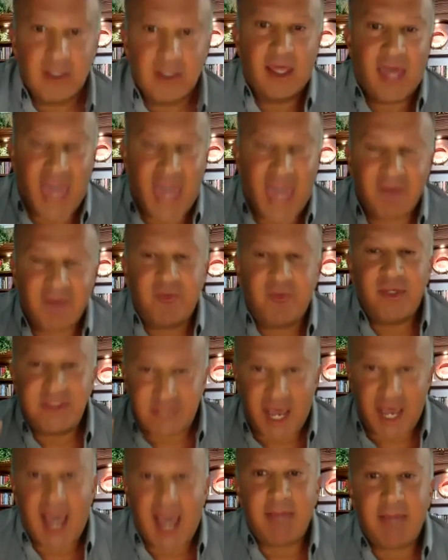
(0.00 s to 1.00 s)
Every
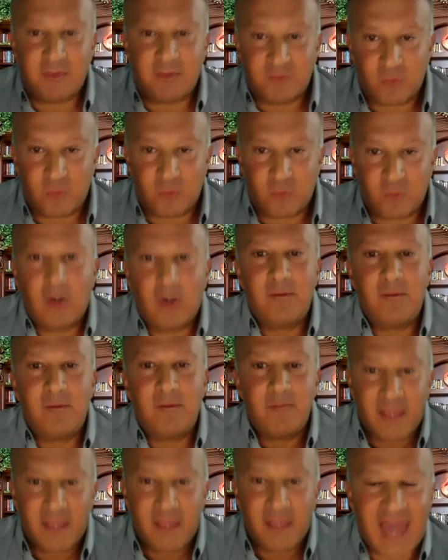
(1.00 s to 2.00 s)
time of war,
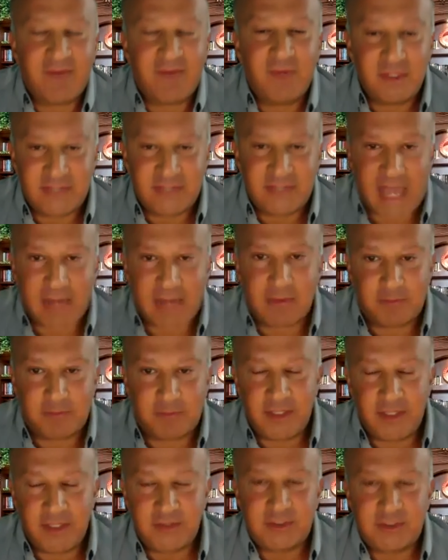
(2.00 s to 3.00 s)
every time of
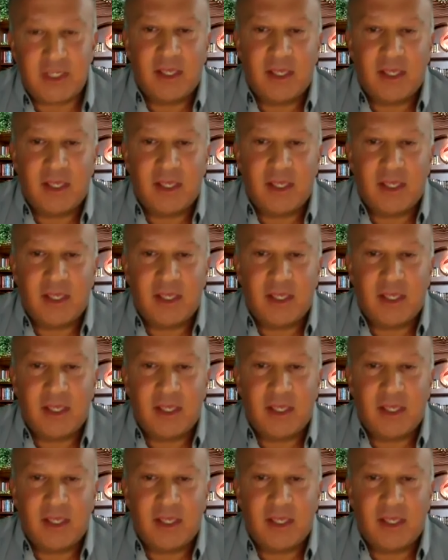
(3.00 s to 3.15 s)
peace,